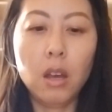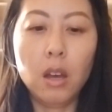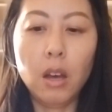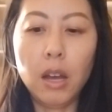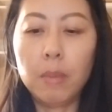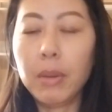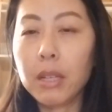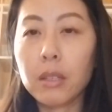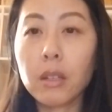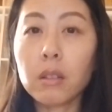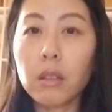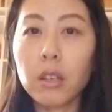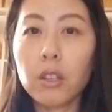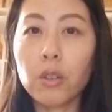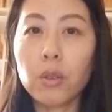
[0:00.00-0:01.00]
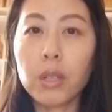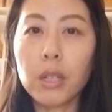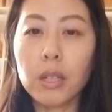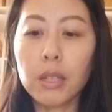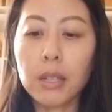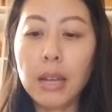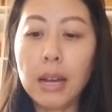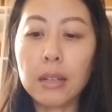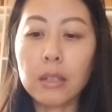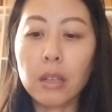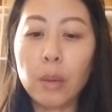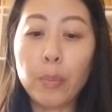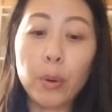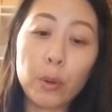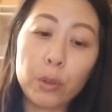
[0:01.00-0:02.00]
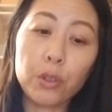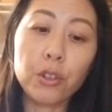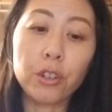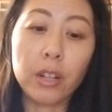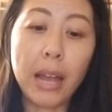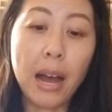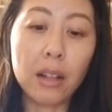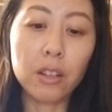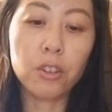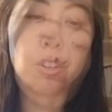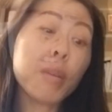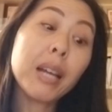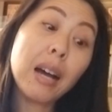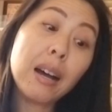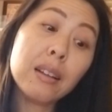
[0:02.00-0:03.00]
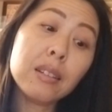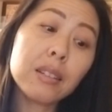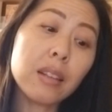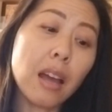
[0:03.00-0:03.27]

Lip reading: I basically use this as a personal calendar because